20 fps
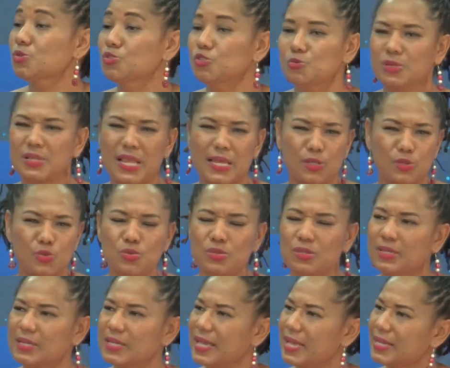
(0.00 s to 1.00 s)
to be like 2,
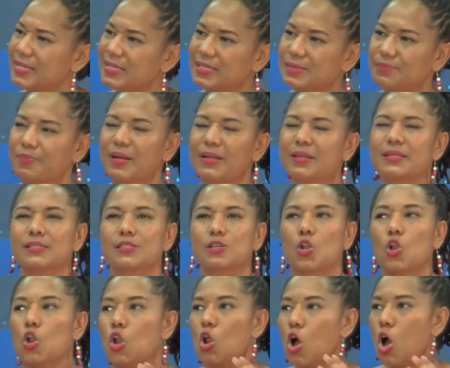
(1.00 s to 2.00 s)
3 edits, but there's a
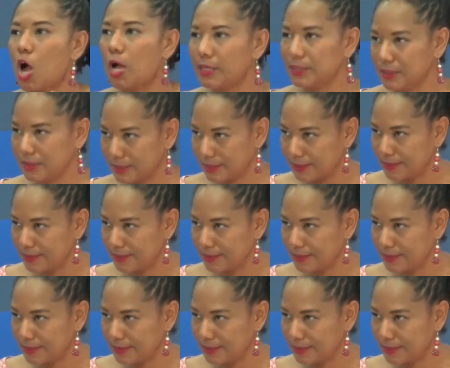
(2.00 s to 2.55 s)
lot